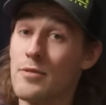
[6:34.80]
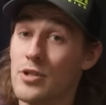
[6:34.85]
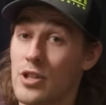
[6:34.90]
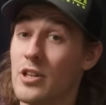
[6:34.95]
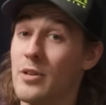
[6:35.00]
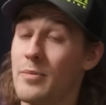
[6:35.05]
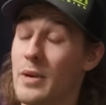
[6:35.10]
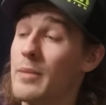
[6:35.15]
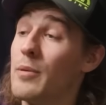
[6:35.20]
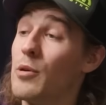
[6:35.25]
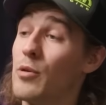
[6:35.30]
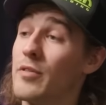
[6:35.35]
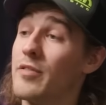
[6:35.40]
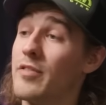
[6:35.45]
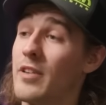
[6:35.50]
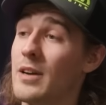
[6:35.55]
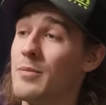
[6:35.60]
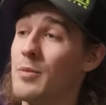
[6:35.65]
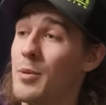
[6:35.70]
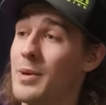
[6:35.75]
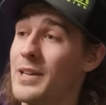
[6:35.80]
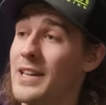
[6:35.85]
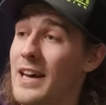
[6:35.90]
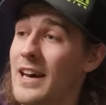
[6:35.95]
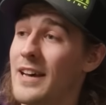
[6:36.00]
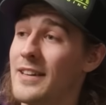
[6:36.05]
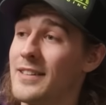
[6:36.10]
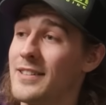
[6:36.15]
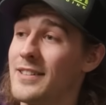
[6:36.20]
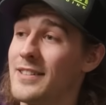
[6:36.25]
I was going to make my own frame on my
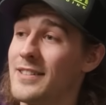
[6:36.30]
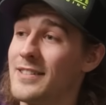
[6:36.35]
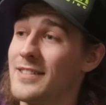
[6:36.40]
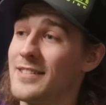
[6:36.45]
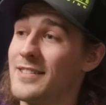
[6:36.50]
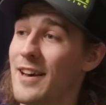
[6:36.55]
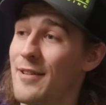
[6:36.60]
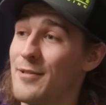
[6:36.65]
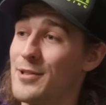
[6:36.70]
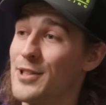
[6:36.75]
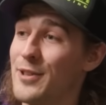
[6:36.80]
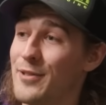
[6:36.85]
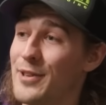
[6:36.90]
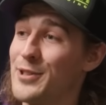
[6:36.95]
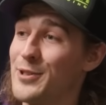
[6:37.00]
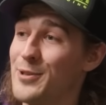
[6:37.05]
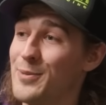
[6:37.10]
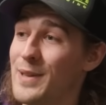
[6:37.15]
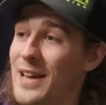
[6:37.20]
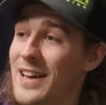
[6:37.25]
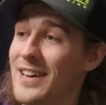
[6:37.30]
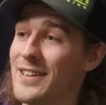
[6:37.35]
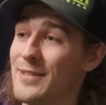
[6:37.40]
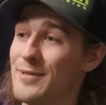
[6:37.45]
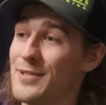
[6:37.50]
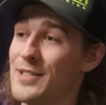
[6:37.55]
dad. That was the original plan. I